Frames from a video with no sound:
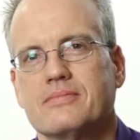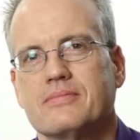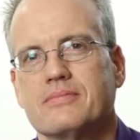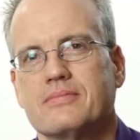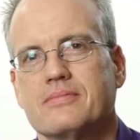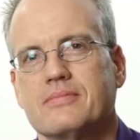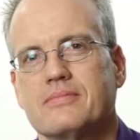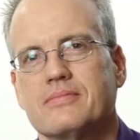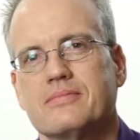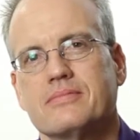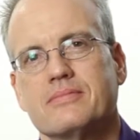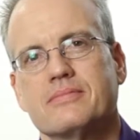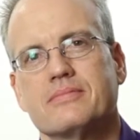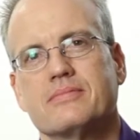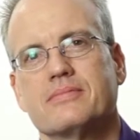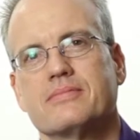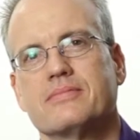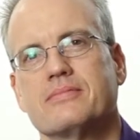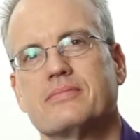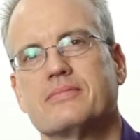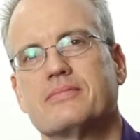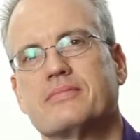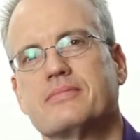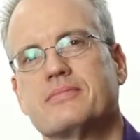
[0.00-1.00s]

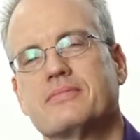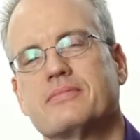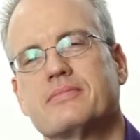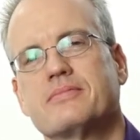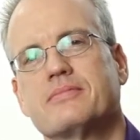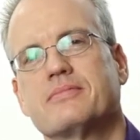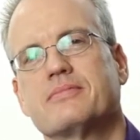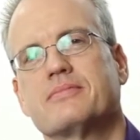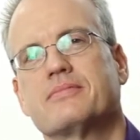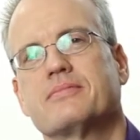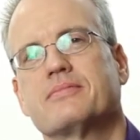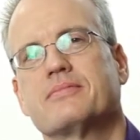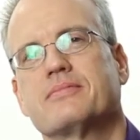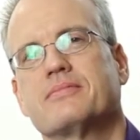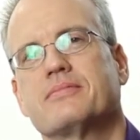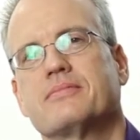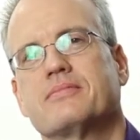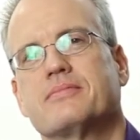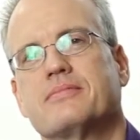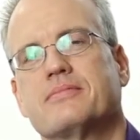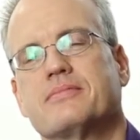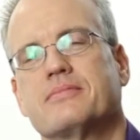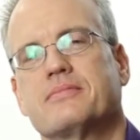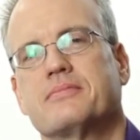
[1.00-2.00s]

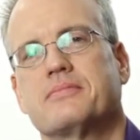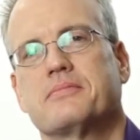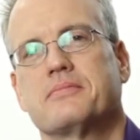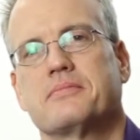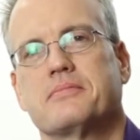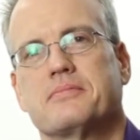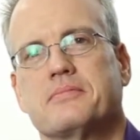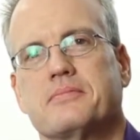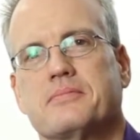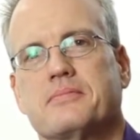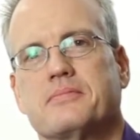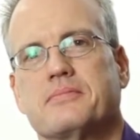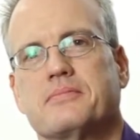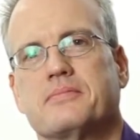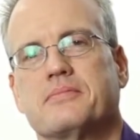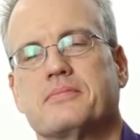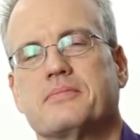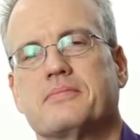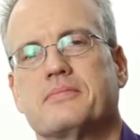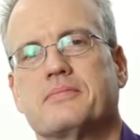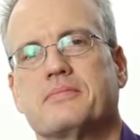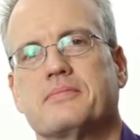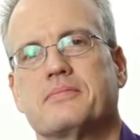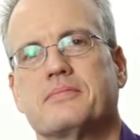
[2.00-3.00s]

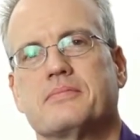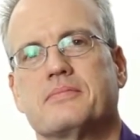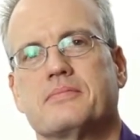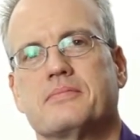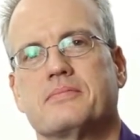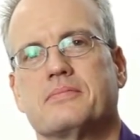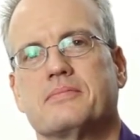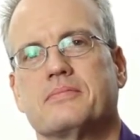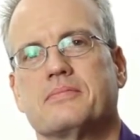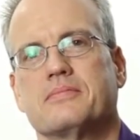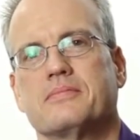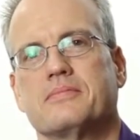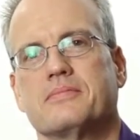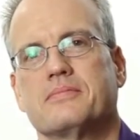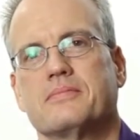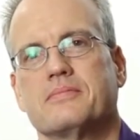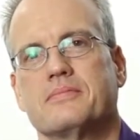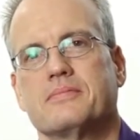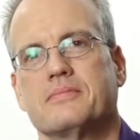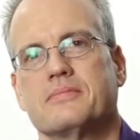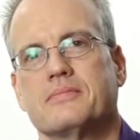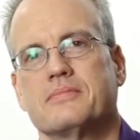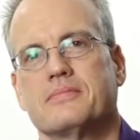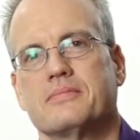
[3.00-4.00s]

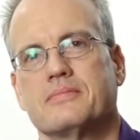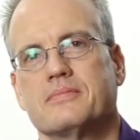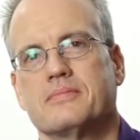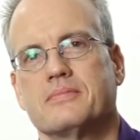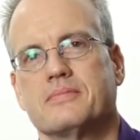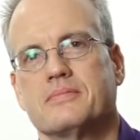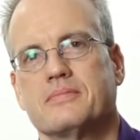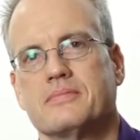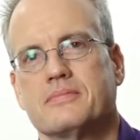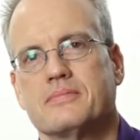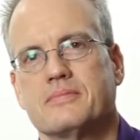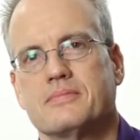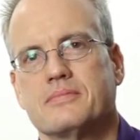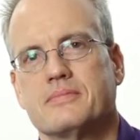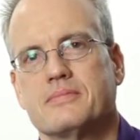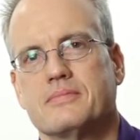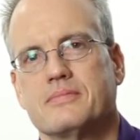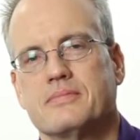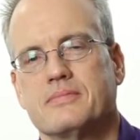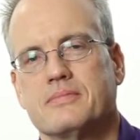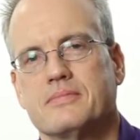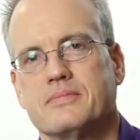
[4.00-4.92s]
(silent)